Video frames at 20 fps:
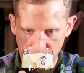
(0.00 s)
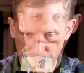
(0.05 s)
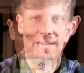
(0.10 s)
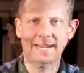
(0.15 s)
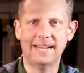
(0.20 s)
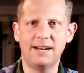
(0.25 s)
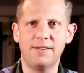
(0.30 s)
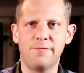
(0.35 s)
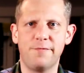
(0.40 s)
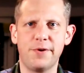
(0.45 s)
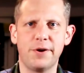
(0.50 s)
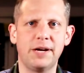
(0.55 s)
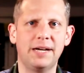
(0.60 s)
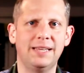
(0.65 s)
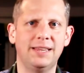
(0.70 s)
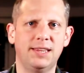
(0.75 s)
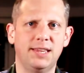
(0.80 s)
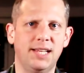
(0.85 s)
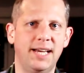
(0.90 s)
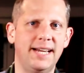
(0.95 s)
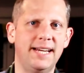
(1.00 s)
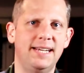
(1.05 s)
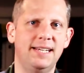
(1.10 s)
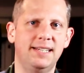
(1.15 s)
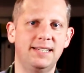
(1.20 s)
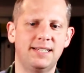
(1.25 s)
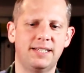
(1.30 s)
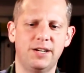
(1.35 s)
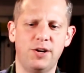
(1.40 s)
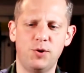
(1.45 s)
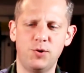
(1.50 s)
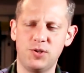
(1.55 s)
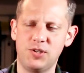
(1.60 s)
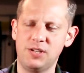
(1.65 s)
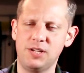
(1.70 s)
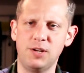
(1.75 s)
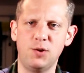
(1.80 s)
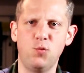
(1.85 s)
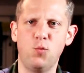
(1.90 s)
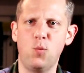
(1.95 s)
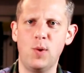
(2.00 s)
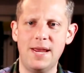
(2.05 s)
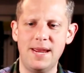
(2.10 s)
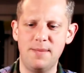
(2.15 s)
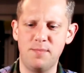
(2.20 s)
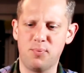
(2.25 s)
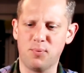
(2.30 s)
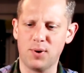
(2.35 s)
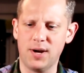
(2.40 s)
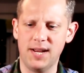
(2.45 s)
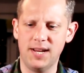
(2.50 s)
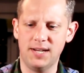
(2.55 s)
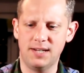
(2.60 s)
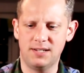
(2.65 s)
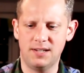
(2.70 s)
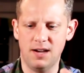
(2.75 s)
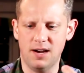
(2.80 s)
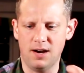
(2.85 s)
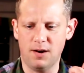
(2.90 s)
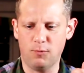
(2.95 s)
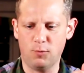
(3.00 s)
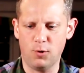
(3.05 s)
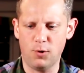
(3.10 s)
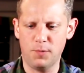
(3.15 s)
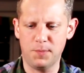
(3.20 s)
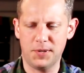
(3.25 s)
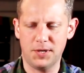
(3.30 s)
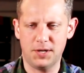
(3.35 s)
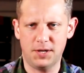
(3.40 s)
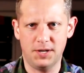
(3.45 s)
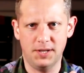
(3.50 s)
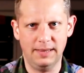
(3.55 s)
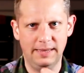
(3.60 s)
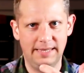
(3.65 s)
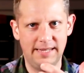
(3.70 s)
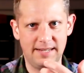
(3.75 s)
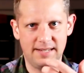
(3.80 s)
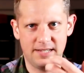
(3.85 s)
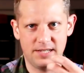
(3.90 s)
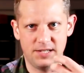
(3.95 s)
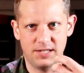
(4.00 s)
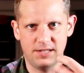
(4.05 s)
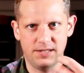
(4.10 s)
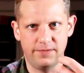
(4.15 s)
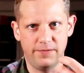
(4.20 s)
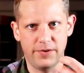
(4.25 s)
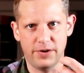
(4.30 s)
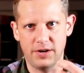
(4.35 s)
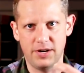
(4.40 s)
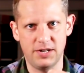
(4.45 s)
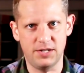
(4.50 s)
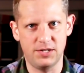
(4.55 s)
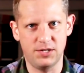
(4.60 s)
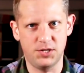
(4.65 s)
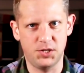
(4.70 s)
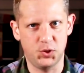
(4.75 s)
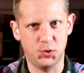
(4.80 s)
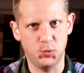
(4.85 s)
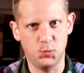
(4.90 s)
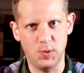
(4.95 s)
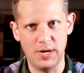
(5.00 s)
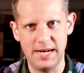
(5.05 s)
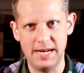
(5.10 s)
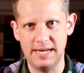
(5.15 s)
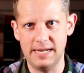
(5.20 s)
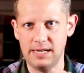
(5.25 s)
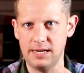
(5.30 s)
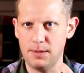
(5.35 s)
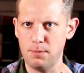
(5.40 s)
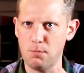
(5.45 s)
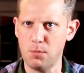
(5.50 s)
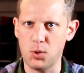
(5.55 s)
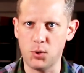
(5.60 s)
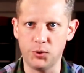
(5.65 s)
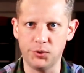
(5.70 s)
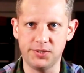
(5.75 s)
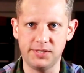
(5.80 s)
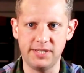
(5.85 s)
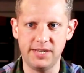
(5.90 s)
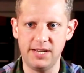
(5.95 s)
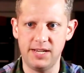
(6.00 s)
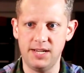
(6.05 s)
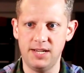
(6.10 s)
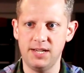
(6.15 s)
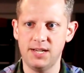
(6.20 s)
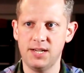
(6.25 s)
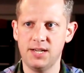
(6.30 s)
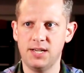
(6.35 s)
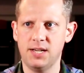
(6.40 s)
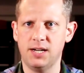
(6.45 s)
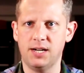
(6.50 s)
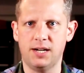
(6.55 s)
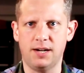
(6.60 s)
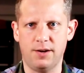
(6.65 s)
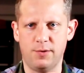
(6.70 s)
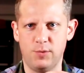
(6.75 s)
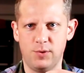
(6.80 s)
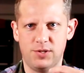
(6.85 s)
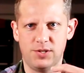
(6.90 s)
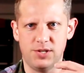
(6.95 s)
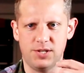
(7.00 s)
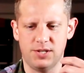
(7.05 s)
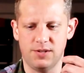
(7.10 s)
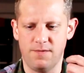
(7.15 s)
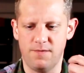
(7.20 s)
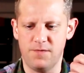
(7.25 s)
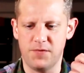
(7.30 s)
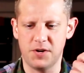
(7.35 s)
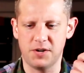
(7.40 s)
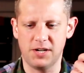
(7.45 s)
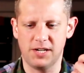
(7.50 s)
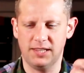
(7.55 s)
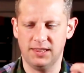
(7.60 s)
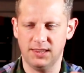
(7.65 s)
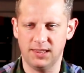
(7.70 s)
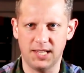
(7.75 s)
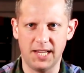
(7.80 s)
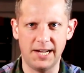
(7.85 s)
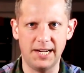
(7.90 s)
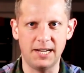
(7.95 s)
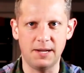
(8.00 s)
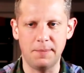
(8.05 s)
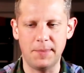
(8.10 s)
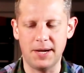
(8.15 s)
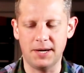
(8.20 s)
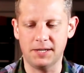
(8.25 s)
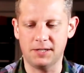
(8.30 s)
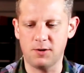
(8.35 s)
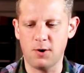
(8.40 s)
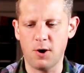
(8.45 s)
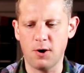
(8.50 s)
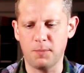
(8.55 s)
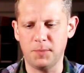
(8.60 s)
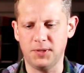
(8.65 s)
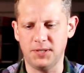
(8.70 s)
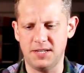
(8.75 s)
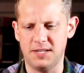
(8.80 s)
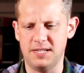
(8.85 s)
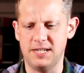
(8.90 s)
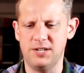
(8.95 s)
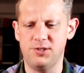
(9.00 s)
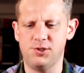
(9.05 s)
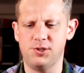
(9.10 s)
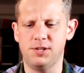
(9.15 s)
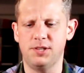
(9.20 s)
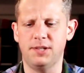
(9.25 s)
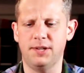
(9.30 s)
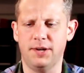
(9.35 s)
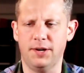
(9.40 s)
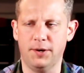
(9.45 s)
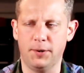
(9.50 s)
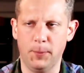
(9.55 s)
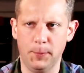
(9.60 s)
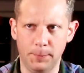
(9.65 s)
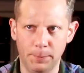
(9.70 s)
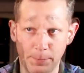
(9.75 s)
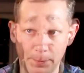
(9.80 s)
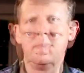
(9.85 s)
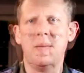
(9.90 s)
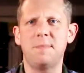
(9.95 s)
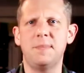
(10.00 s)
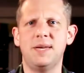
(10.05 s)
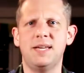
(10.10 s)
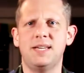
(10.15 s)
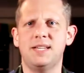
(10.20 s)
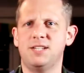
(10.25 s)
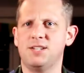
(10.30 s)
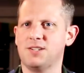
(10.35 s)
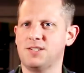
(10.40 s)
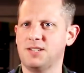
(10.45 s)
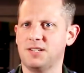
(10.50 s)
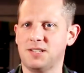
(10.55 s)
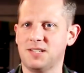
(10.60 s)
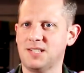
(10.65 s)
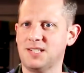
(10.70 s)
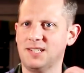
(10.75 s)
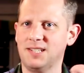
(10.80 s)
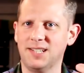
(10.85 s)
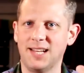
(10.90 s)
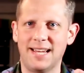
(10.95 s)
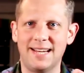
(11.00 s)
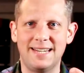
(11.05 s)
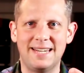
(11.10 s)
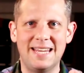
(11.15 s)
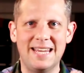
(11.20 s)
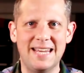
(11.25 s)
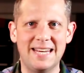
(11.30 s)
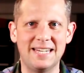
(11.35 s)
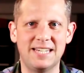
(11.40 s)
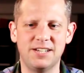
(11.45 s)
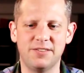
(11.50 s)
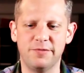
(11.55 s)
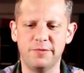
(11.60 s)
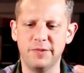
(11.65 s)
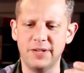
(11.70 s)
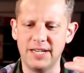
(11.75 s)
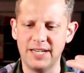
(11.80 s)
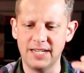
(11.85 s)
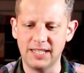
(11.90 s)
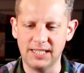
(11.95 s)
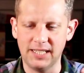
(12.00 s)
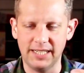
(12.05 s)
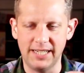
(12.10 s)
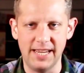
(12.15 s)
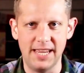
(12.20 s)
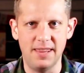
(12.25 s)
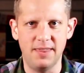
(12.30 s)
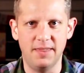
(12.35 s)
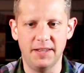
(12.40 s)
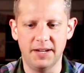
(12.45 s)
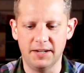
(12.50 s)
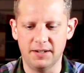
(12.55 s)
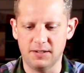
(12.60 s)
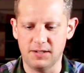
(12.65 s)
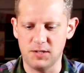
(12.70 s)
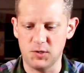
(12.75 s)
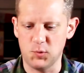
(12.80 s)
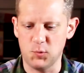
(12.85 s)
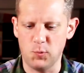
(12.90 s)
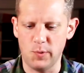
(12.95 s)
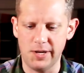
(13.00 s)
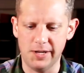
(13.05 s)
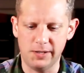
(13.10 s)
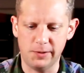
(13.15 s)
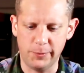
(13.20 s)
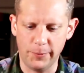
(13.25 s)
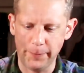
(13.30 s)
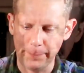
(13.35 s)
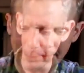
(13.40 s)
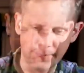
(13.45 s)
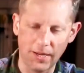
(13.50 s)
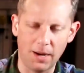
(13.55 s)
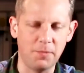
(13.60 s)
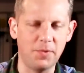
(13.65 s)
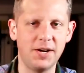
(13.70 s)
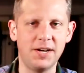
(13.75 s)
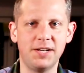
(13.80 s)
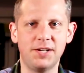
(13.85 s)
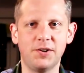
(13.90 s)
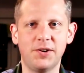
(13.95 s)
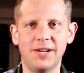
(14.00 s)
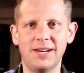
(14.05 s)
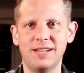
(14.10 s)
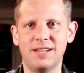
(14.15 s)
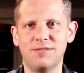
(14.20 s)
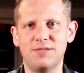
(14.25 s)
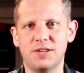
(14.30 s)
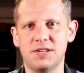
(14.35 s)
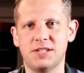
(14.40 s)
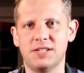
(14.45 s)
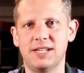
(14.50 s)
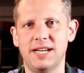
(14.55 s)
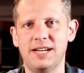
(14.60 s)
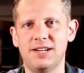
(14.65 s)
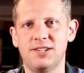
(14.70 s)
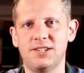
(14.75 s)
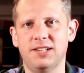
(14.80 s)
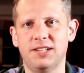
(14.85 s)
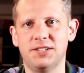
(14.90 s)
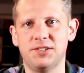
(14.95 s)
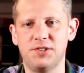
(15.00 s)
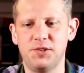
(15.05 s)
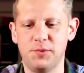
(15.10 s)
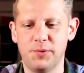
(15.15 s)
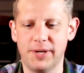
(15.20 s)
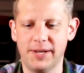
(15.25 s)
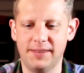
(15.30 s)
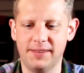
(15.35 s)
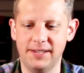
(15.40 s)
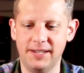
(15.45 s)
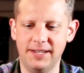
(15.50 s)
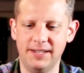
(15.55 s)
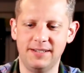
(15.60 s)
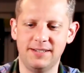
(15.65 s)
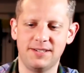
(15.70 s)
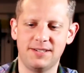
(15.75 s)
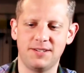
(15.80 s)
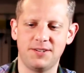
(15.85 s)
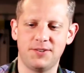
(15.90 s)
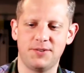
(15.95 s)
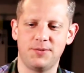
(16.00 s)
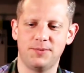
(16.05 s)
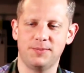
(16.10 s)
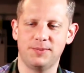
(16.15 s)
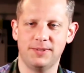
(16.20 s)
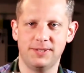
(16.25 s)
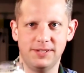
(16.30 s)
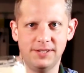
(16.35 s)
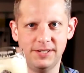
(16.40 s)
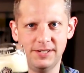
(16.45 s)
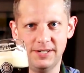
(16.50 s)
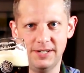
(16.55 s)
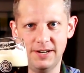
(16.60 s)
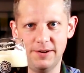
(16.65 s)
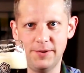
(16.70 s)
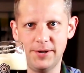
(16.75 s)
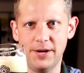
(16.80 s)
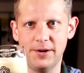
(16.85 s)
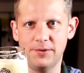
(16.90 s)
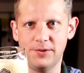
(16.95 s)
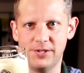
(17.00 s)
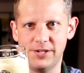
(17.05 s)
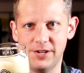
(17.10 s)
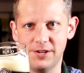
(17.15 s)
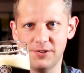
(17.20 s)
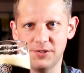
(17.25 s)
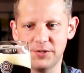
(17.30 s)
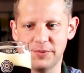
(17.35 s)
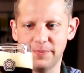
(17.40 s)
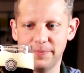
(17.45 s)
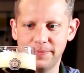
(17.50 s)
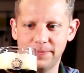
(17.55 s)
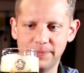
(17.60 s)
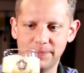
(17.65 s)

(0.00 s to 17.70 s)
I get a very light toasted wheat bread aroma on this, very sweet and malty, with just a very light amount of caramelization there. Maybe just a slight hint of vanilla in there as well. I'm ready to go ahead and give this a taste, let you know what I think. So here we go, cheers.